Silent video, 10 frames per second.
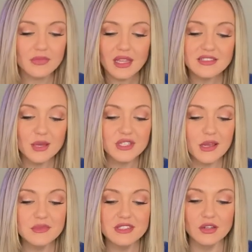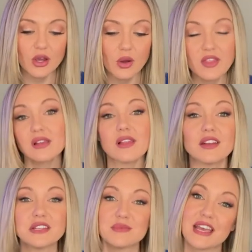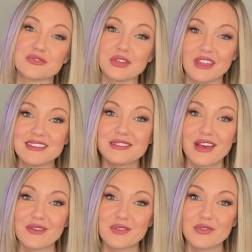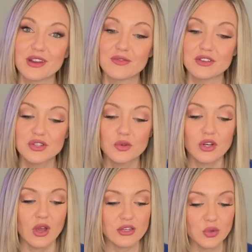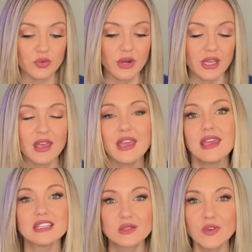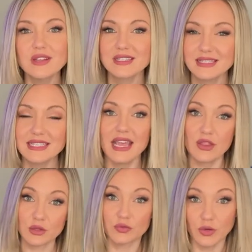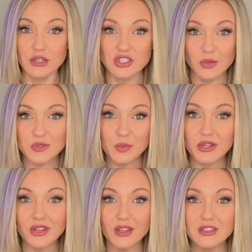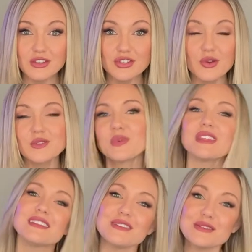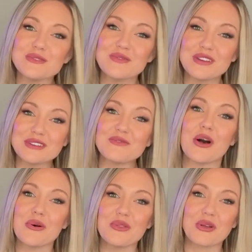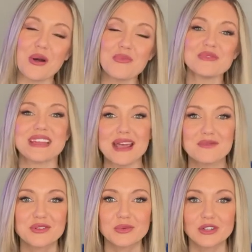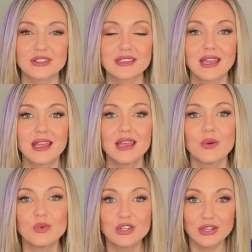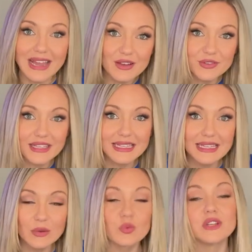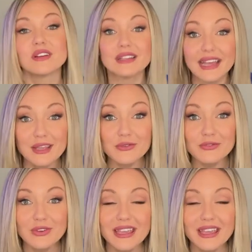sometimes, you know, I think a lot of times actually that's a lot of the fun of it too. You know, I told Rick, it's fun to see how the friendships build on these shows, but then it's also fun to follow the couples afterwards when they're navigating real life